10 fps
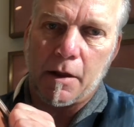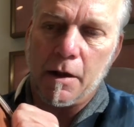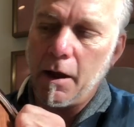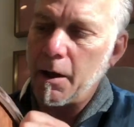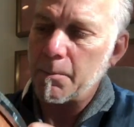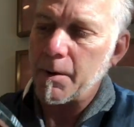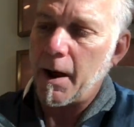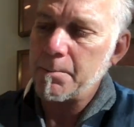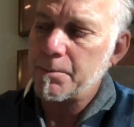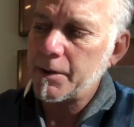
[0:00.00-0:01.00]

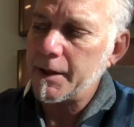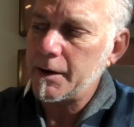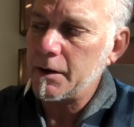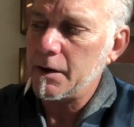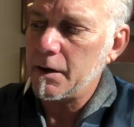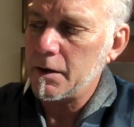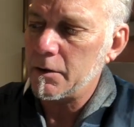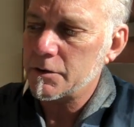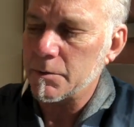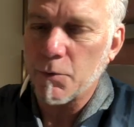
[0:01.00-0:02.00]
I played it
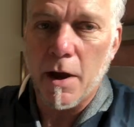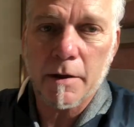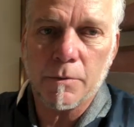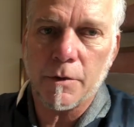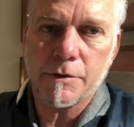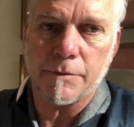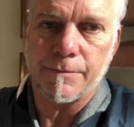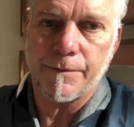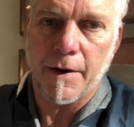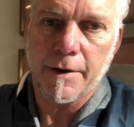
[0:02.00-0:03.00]
in some rock and roll, some
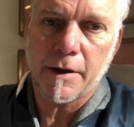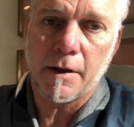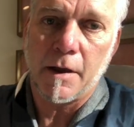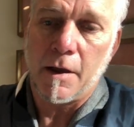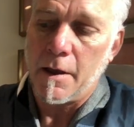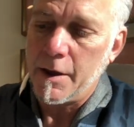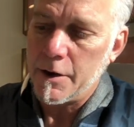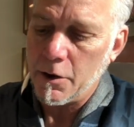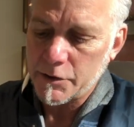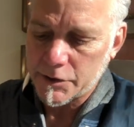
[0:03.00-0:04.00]
funk.
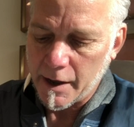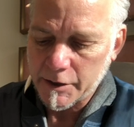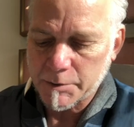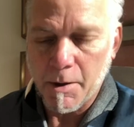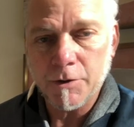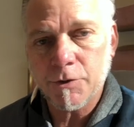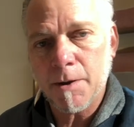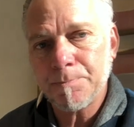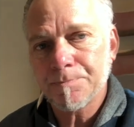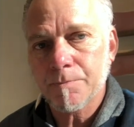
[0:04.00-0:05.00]
It's not a small
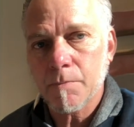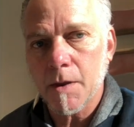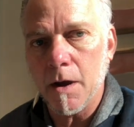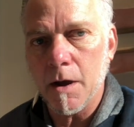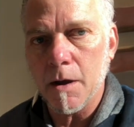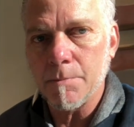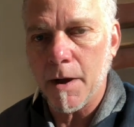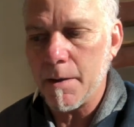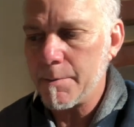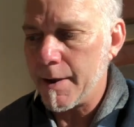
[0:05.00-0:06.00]
drum.
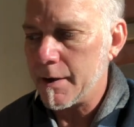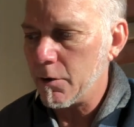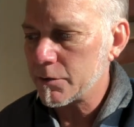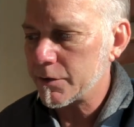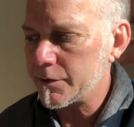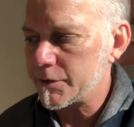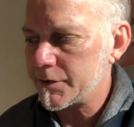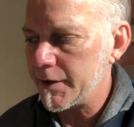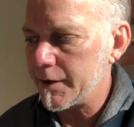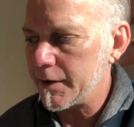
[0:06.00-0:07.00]
I'm also
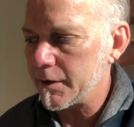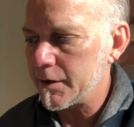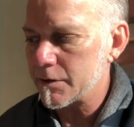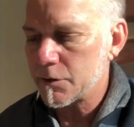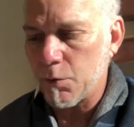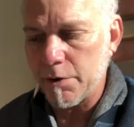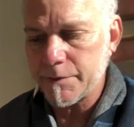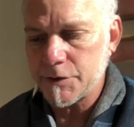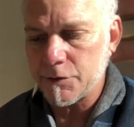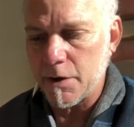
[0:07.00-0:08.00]
interested in his
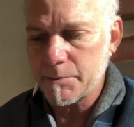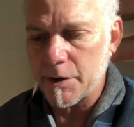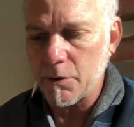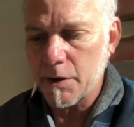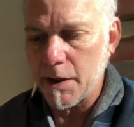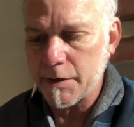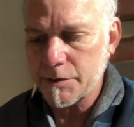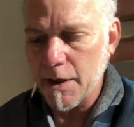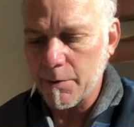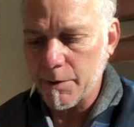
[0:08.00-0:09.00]
12-inch drums. I know
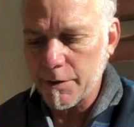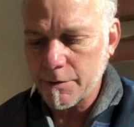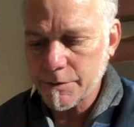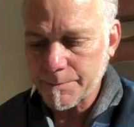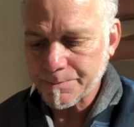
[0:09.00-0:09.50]
Kenny's got one of those.